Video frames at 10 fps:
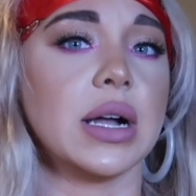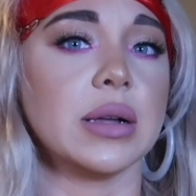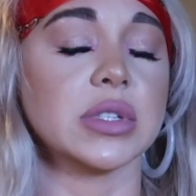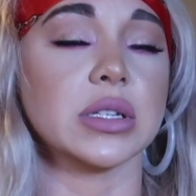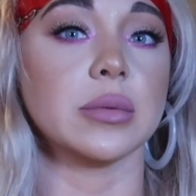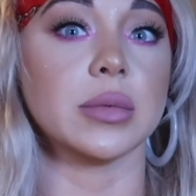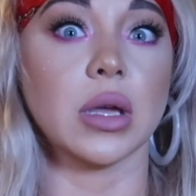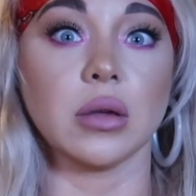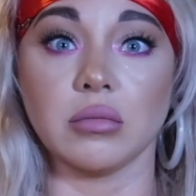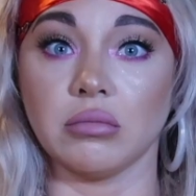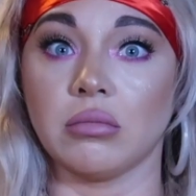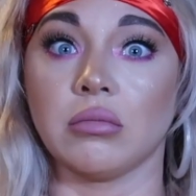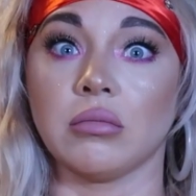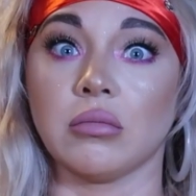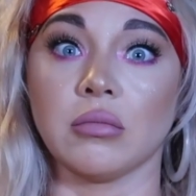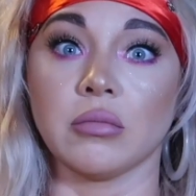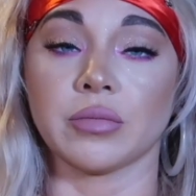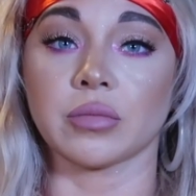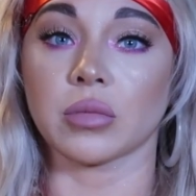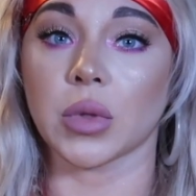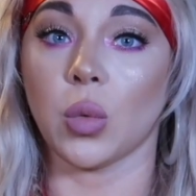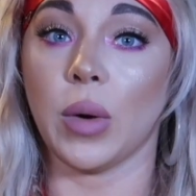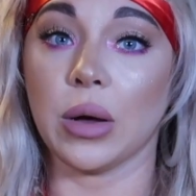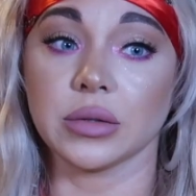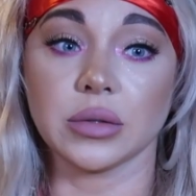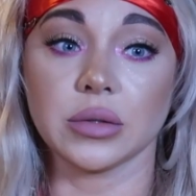times, and I'm like, wow,